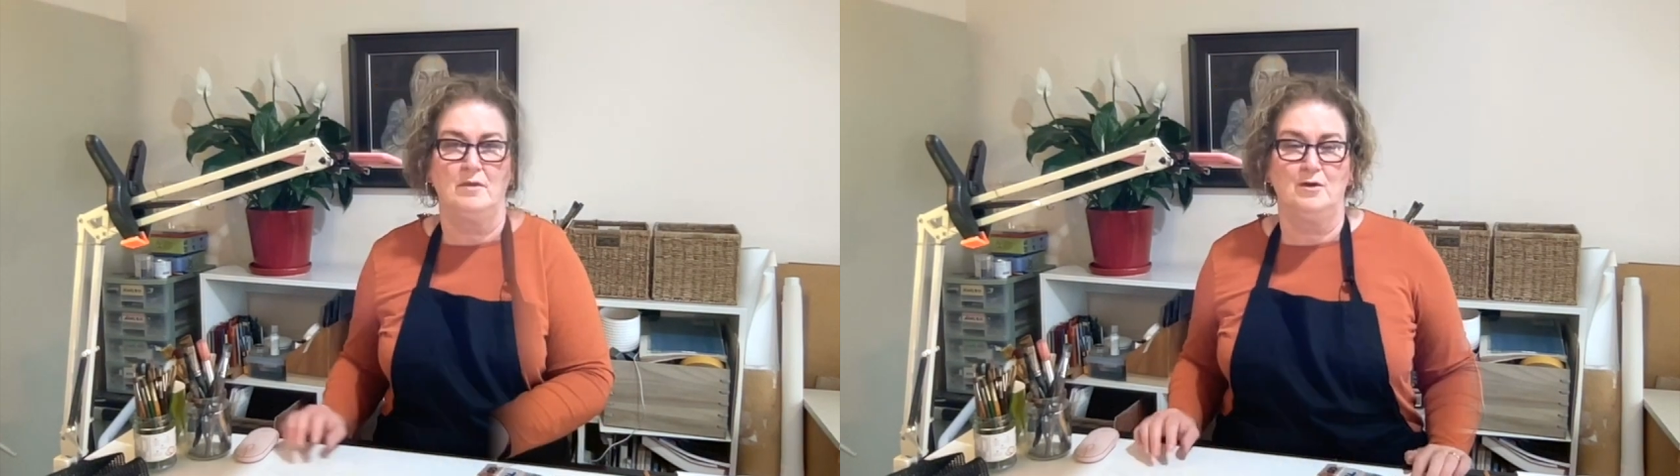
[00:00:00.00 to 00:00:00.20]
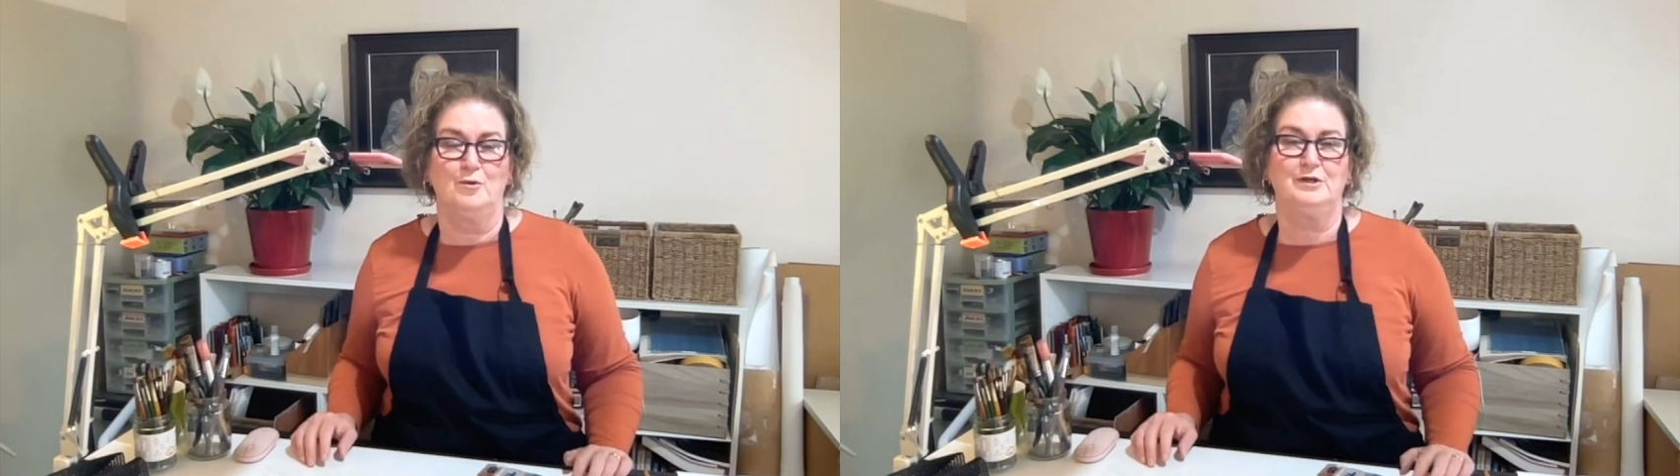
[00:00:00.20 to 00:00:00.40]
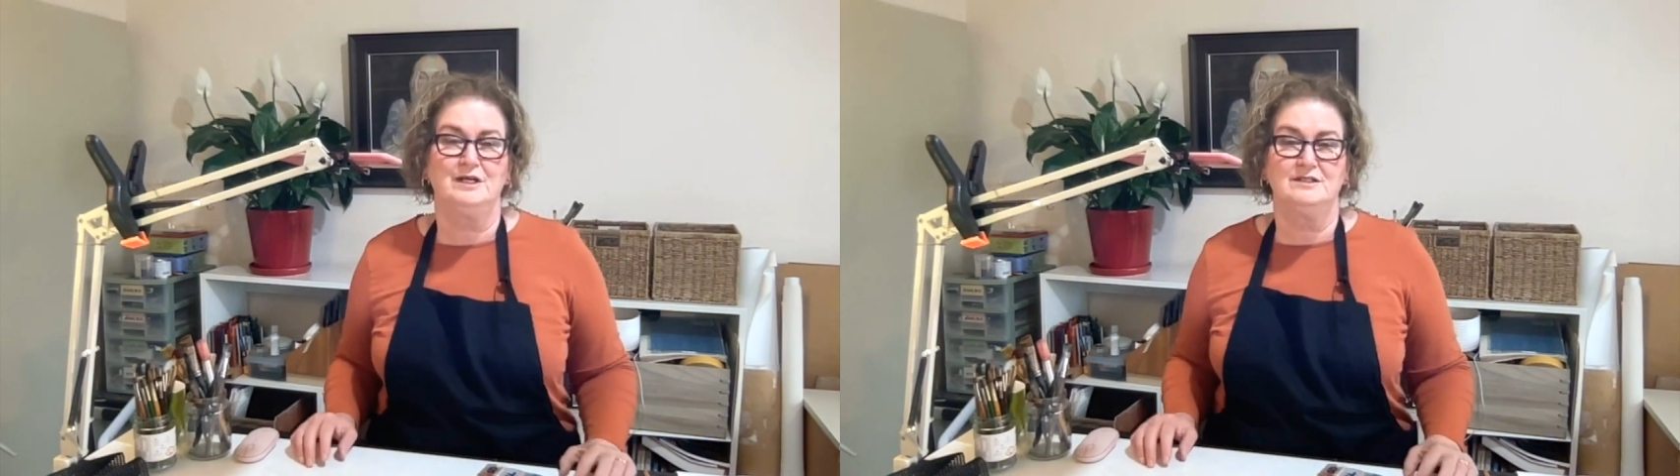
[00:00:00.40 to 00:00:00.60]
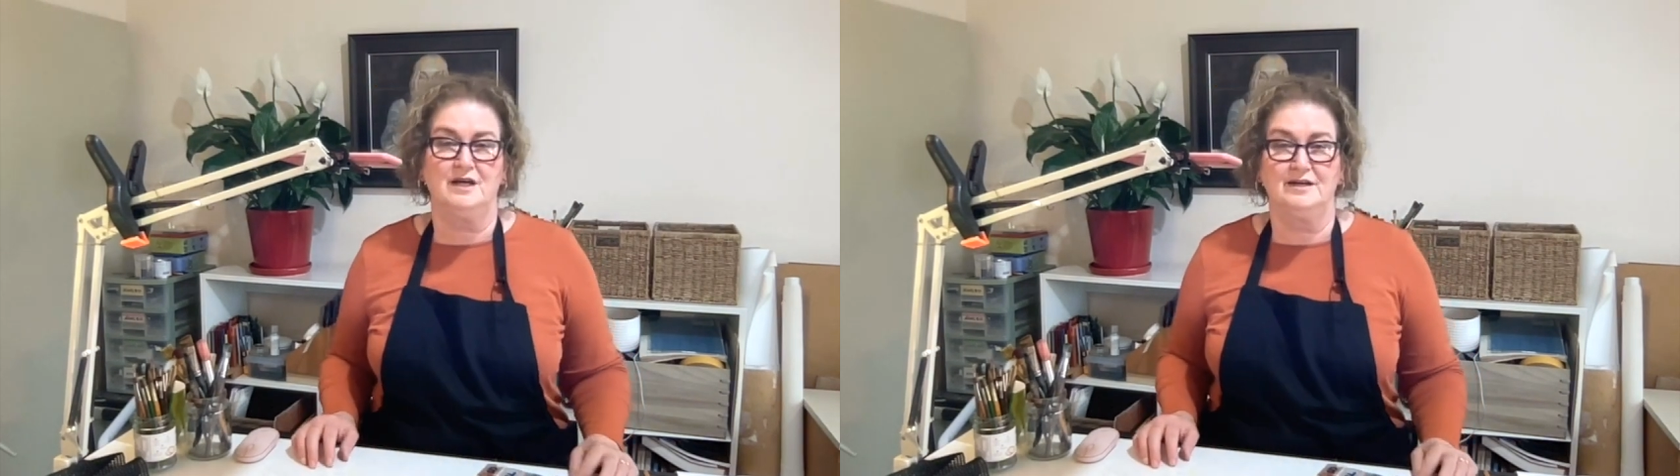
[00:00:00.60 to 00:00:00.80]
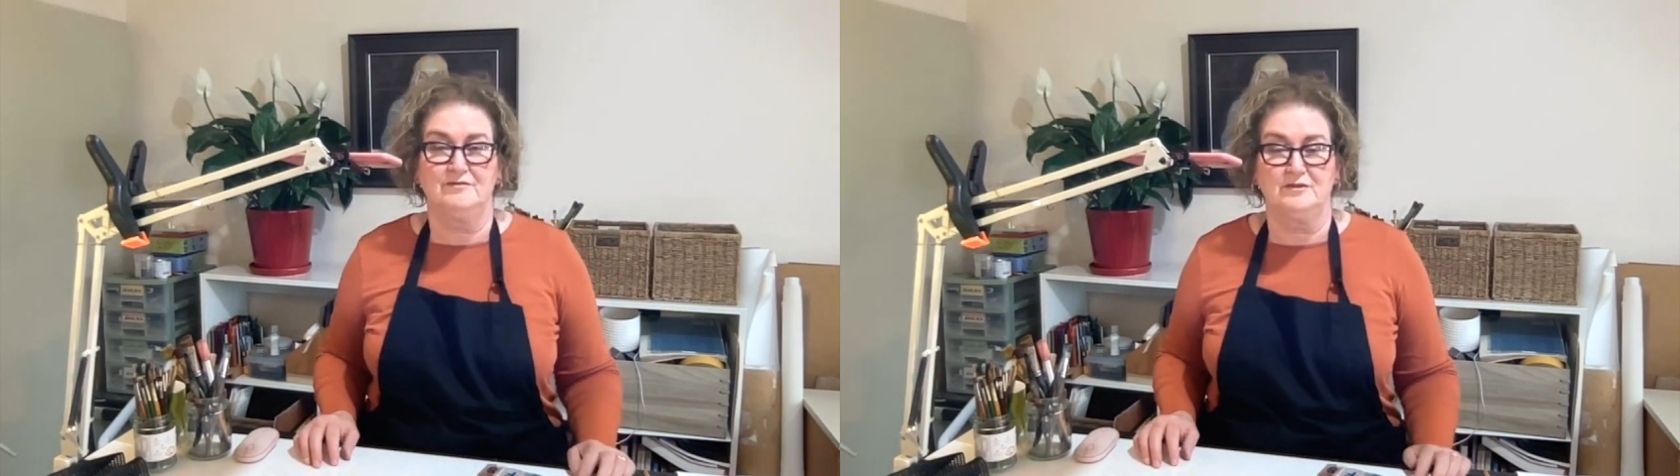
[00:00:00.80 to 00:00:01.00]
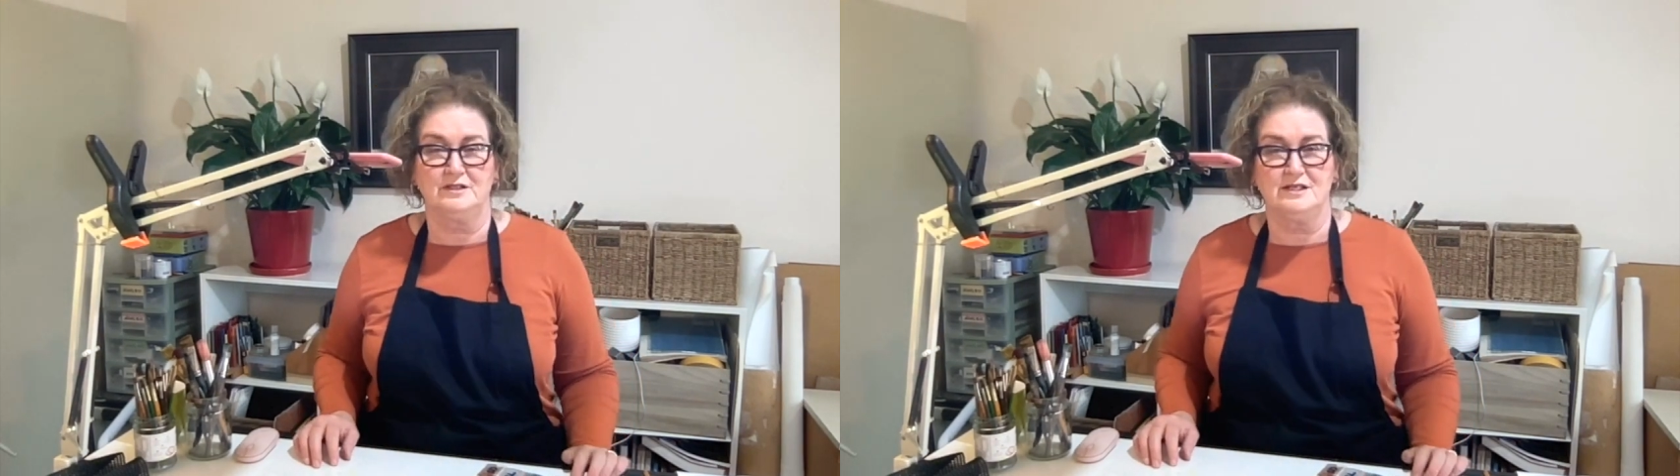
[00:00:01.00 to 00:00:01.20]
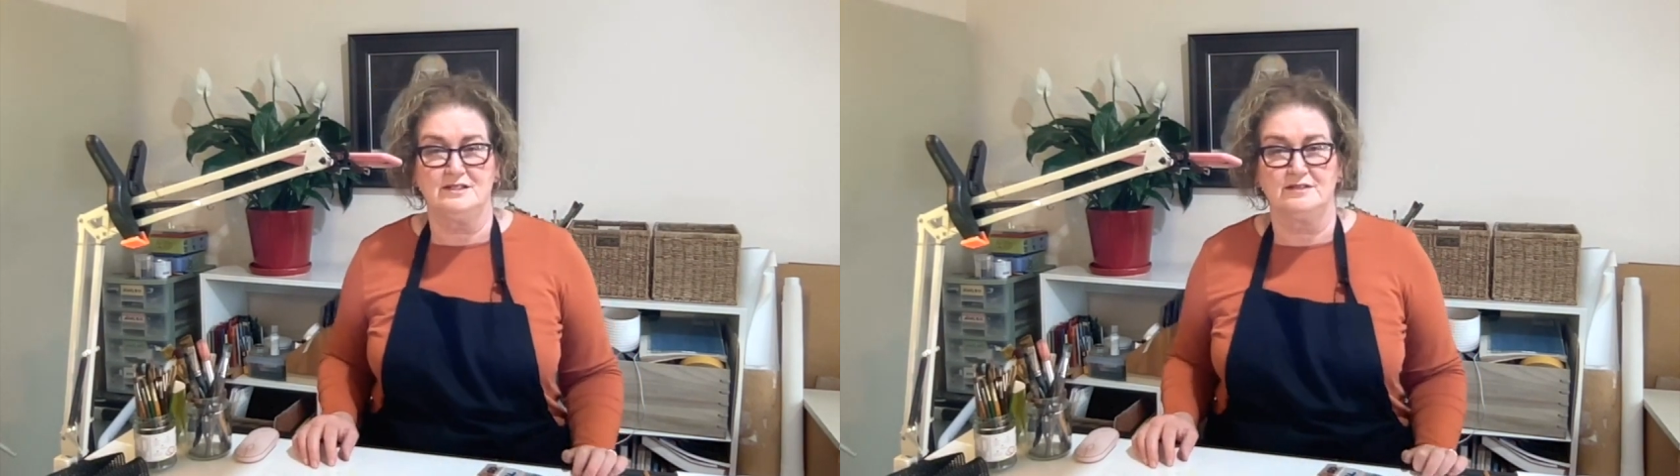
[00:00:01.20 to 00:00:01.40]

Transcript: My working title for these